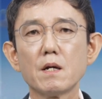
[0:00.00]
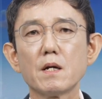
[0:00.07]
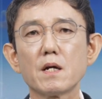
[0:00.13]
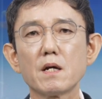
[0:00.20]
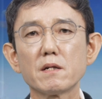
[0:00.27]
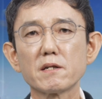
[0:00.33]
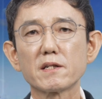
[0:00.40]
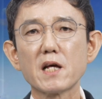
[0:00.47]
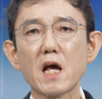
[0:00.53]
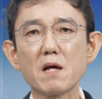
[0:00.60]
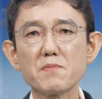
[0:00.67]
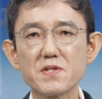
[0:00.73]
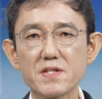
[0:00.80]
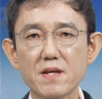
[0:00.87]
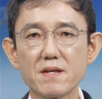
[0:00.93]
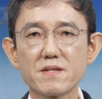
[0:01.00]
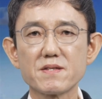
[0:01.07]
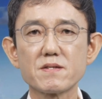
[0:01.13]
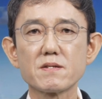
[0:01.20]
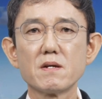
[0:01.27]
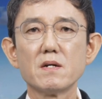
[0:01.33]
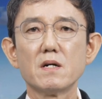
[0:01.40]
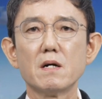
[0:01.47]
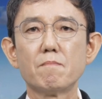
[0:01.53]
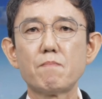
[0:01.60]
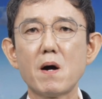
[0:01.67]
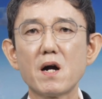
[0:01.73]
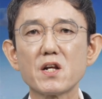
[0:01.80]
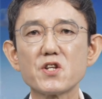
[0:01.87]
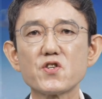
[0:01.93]
In the time since, a
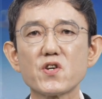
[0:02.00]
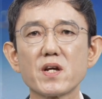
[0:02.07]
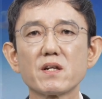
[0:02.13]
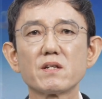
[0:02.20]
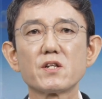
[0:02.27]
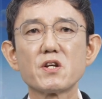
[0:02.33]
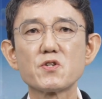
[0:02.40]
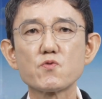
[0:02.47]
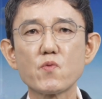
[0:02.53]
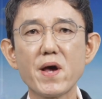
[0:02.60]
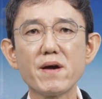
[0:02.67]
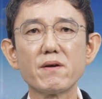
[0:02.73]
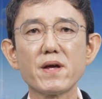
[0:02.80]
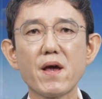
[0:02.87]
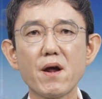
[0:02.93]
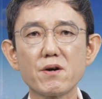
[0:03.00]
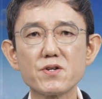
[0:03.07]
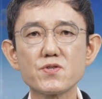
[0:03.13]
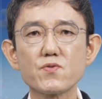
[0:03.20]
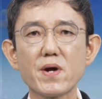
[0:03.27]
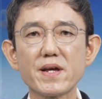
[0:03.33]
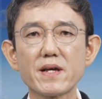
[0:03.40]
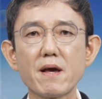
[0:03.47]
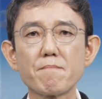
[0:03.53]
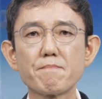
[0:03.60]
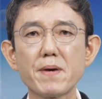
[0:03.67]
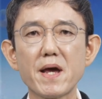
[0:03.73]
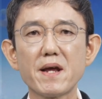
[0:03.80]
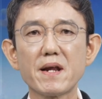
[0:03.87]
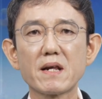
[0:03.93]
punishing Israeli airstrike
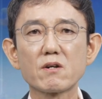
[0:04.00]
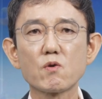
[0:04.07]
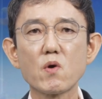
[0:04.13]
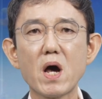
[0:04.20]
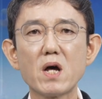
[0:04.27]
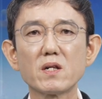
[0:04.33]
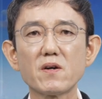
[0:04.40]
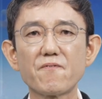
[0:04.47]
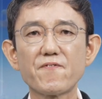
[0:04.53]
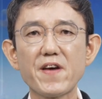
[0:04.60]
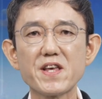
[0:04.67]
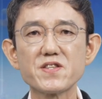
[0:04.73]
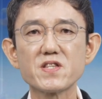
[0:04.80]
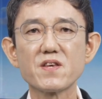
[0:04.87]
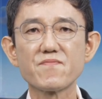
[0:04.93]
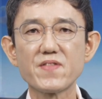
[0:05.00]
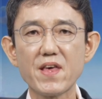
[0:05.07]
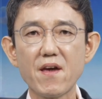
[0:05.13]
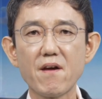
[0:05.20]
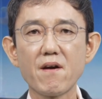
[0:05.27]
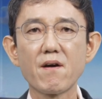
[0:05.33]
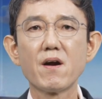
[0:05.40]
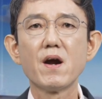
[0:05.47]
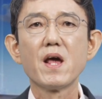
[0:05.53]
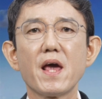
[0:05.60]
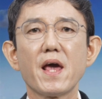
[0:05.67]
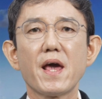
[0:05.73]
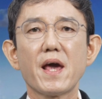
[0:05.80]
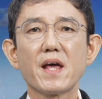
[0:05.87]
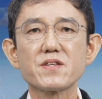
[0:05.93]
campaign and ground offensive there
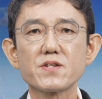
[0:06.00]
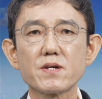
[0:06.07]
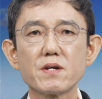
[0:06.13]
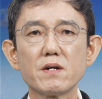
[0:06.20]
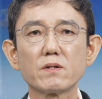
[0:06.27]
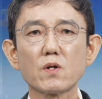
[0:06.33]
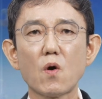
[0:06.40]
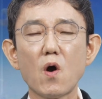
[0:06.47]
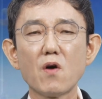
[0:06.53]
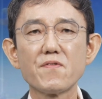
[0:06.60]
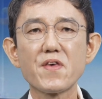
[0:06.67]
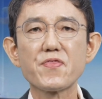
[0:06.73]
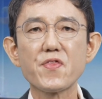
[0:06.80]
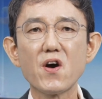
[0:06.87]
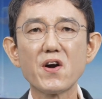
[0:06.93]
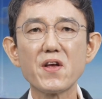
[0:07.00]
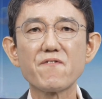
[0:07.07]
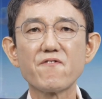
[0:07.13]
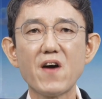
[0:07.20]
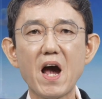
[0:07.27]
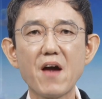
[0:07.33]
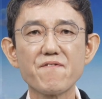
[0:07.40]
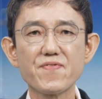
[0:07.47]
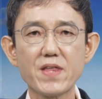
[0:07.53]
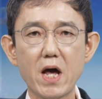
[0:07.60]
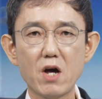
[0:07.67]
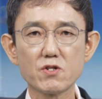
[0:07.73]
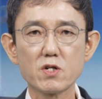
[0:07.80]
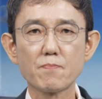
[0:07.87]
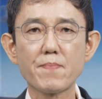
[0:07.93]
has killed over
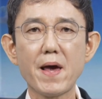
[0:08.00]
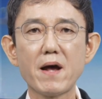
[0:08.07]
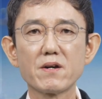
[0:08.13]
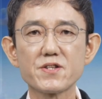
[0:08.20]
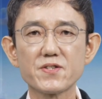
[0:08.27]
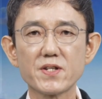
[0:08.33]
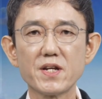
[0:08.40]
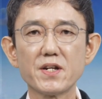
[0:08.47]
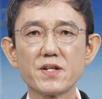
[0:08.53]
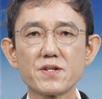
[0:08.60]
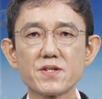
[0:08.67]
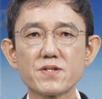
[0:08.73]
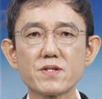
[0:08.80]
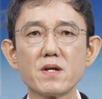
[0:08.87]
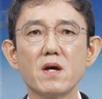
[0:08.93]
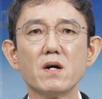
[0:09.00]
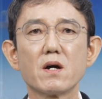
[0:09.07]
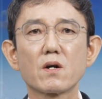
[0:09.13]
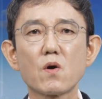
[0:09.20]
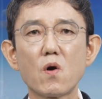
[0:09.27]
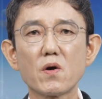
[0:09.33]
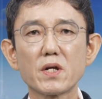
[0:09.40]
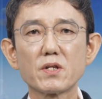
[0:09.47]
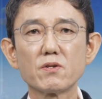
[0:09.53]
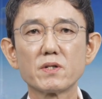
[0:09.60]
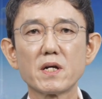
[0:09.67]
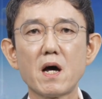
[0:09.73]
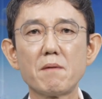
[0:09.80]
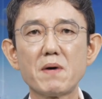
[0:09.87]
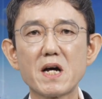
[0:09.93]
35,000 Palestinians, according to
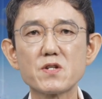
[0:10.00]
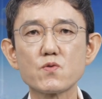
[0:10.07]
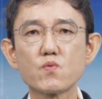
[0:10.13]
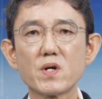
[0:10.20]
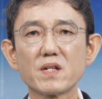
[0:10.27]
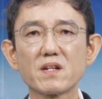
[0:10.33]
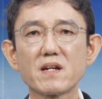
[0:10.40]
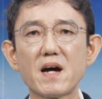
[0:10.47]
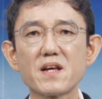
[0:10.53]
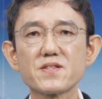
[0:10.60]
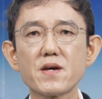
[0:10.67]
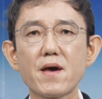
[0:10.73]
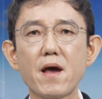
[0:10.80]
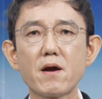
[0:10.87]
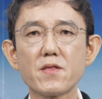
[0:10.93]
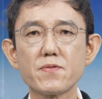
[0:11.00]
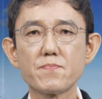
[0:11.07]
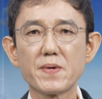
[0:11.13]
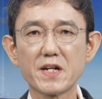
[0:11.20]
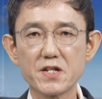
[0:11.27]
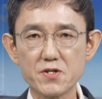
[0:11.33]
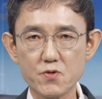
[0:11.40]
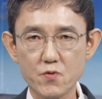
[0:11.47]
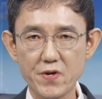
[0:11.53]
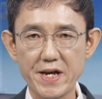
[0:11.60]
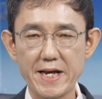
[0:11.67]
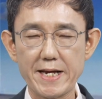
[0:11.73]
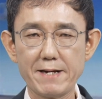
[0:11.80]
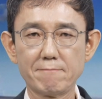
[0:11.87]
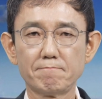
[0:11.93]
the Hamas-run Gaza Health
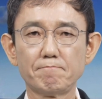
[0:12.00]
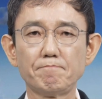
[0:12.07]
Ministry.